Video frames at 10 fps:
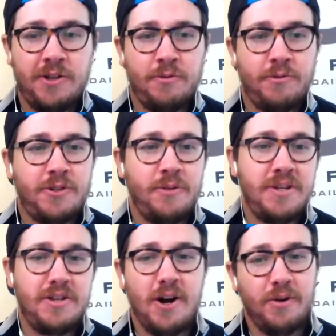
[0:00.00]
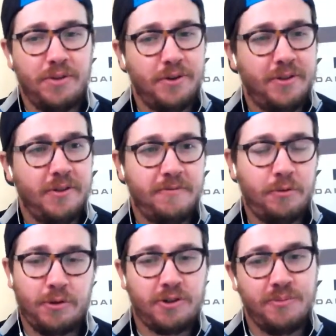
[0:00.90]
to be known that the floor
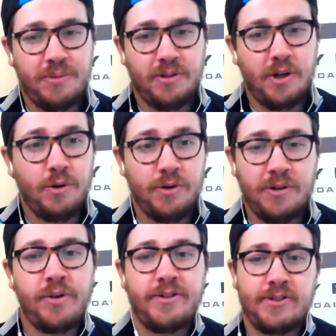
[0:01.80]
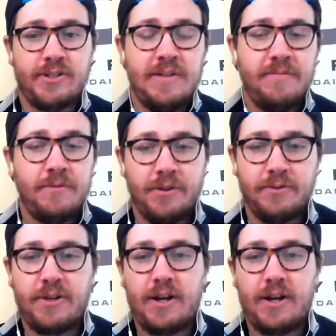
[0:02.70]
could be lowered in 2016 for those guys.